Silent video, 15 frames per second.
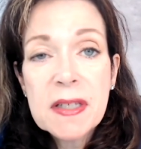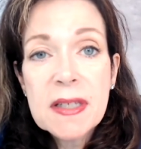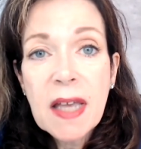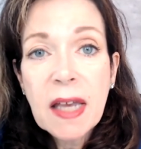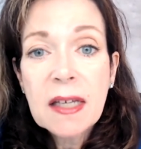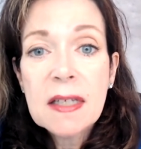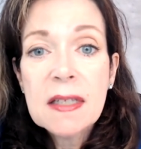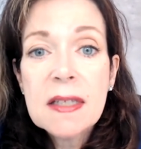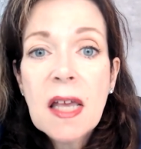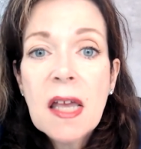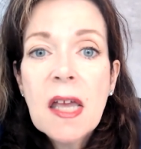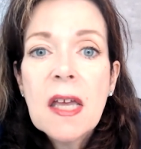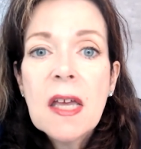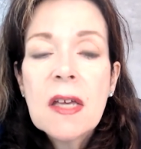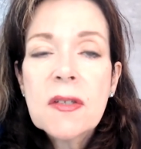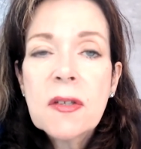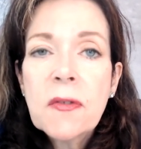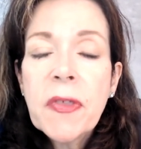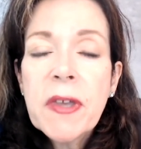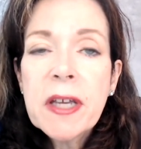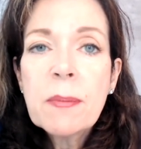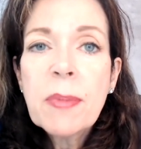seconds. So
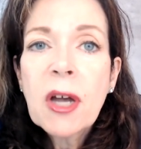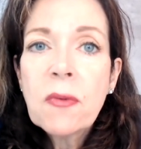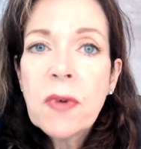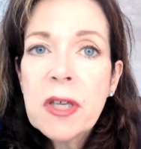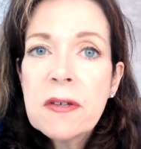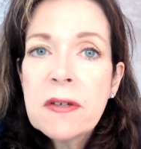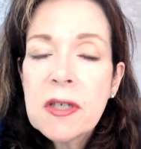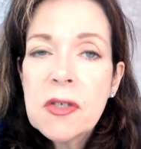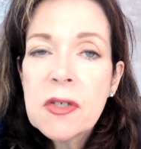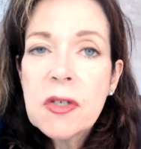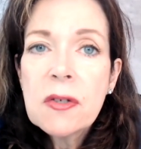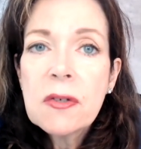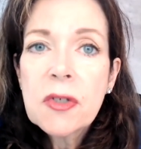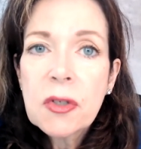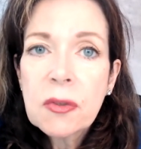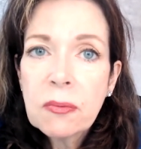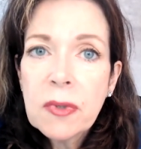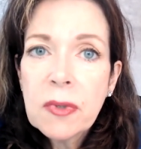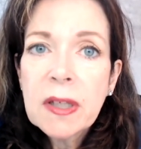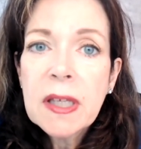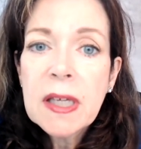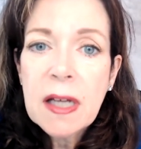think about what you can do to
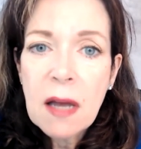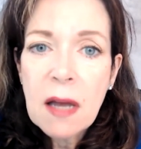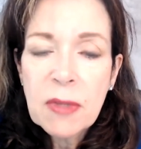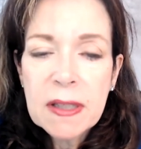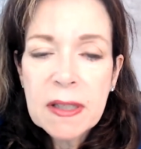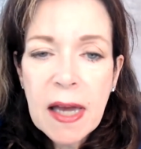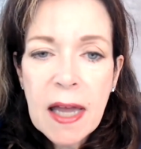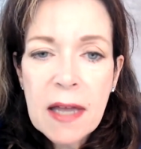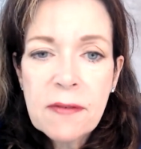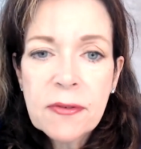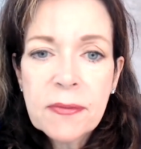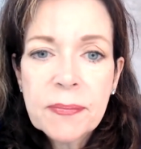really come alive.